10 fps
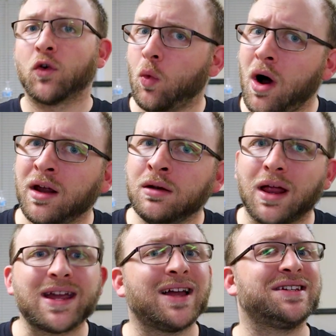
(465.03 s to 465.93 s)
For one,
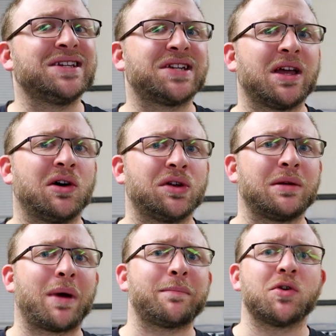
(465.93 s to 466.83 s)
like I detailed
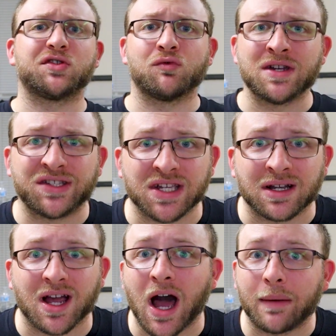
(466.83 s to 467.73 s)
in my most
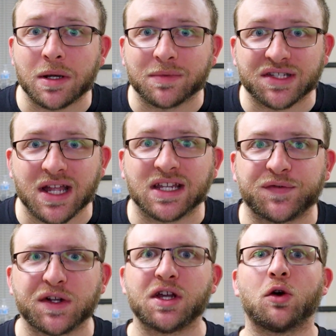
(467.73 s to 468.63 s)
recent common
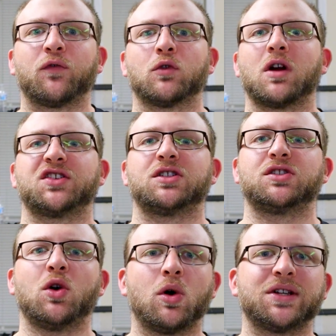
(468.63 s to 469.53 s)
mistakes video for
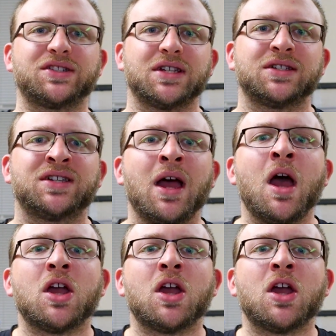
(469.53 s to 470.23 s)
Russian tortoises,